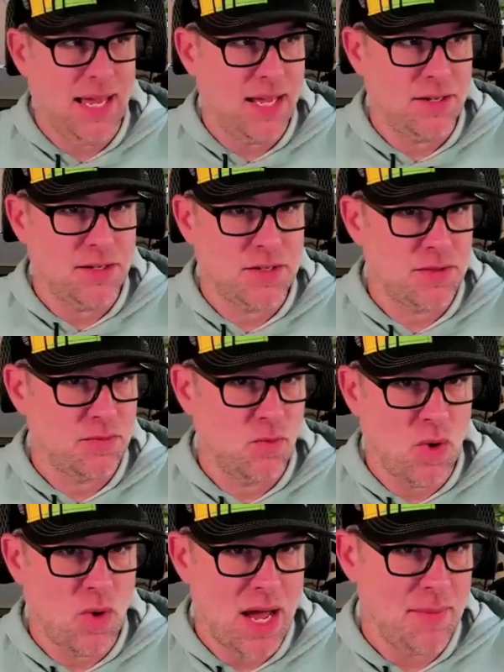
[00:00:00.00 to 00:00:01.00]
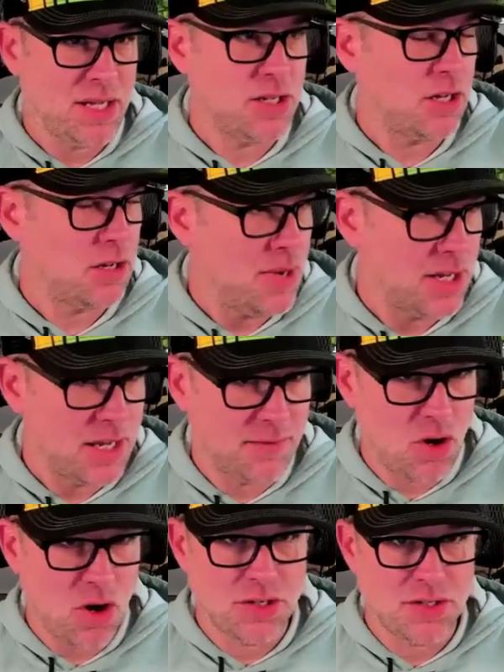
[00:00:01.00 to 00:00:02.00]
And why am I talking about
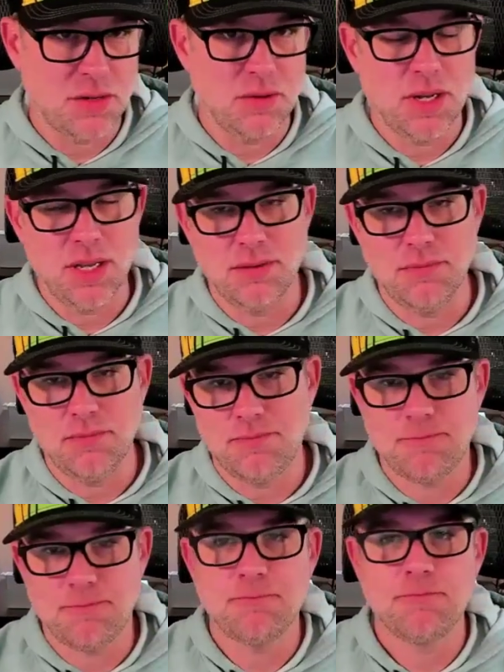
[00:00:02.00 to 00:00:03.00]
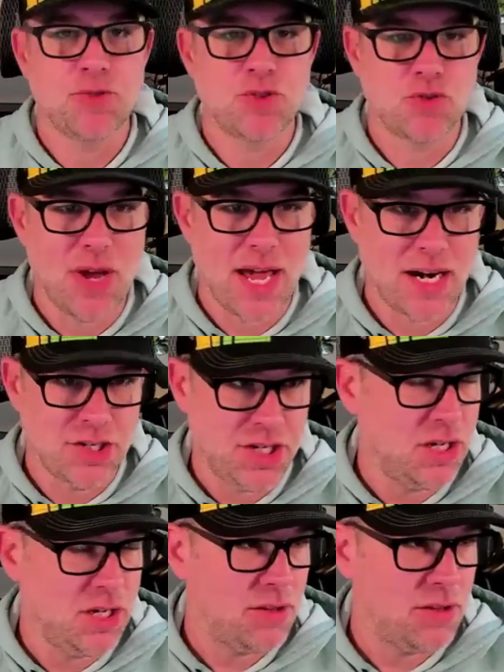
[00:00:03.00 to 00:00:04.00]
gift cards and
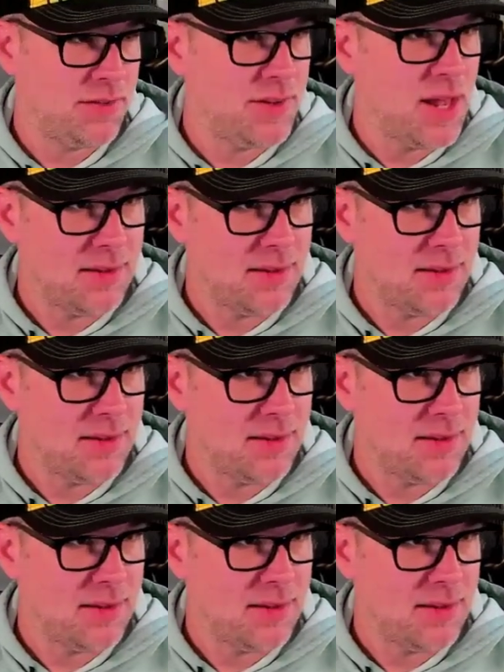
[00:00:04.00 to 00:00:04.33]
strategy and all this